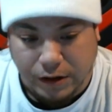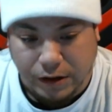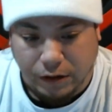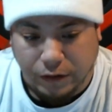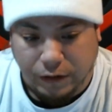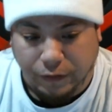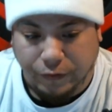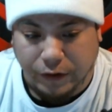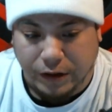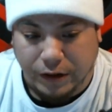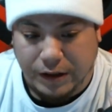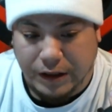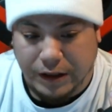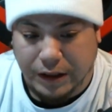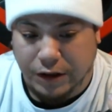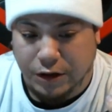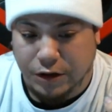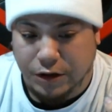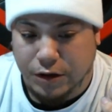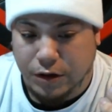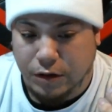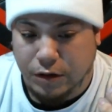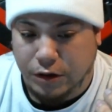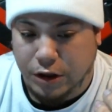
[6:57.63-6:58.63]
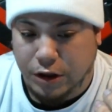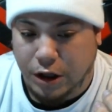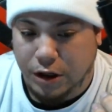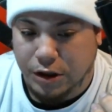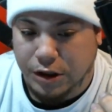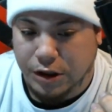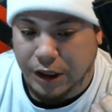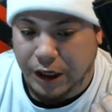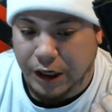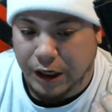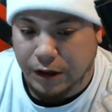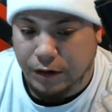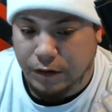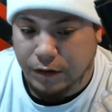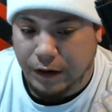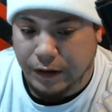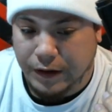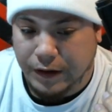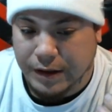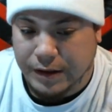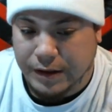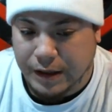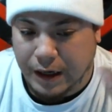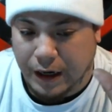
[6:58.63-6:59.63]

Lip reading: So if you see there's no charging handle on this